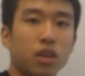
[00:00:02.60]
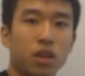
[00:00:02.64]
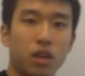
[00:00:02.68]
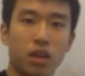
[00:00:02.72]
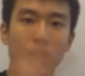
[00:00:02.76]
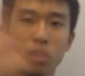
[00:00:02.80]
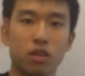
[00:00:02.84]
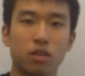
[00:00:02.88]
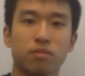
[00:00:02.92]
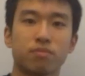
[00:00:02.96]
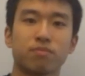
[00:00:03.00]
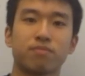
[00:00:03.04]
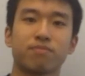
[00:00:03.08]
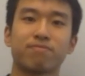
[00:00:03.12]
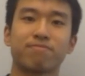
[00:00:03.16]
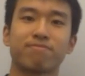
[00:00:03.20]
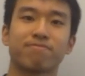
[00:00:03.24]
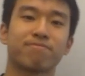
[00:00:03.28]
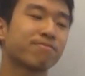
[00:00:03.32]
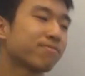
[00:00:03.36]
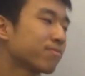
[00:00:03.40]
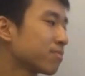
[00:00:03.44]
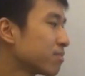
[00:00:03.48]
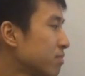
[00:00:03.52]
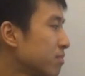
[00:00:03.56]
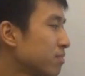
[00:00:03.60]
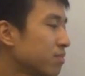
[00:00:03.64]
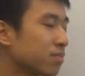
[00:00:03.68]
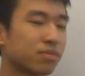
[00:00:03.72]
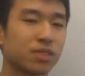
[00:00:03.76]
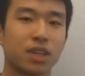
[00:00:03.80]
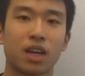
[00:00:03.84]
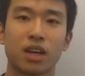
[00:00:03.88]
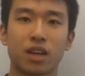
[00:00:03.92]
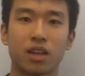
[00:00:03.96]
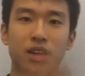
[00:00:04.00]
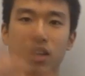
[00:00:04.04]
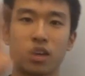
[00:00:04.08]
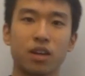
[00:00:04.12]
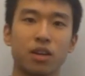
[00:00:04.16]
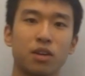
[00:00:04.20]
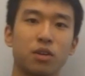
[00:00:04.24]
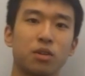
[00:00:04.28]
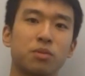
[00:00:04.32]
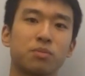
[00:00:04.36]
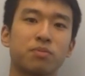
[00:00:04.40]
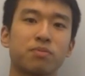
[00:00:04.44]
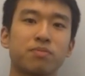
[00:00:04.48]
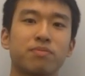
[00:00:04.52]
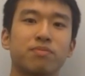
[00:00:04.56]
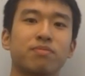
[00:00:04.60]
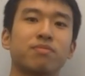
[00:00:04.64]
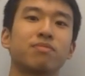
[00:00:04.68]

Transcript: Hey, hello.